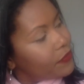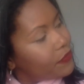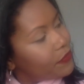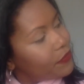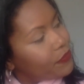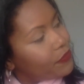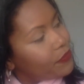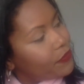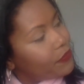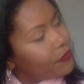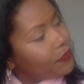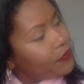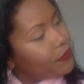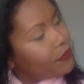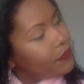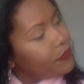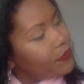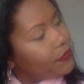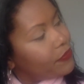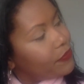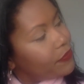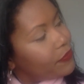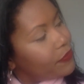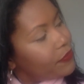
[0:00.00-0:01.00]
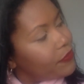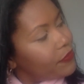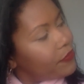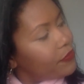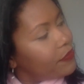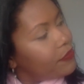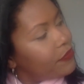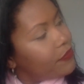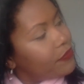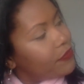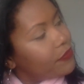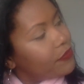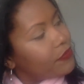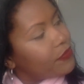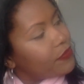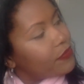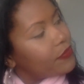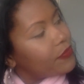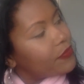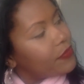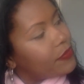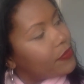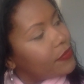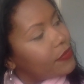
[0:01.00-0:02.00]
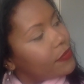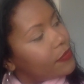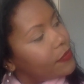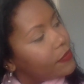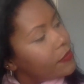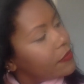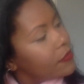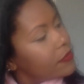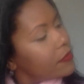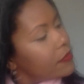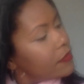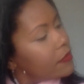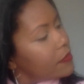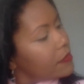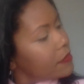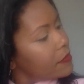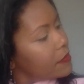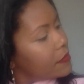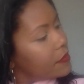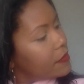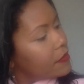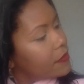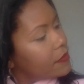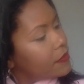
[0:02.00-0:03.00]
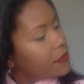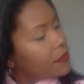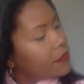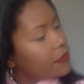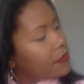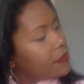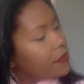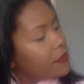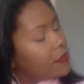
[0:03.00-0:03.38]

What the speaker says: No one is speaking in this clip.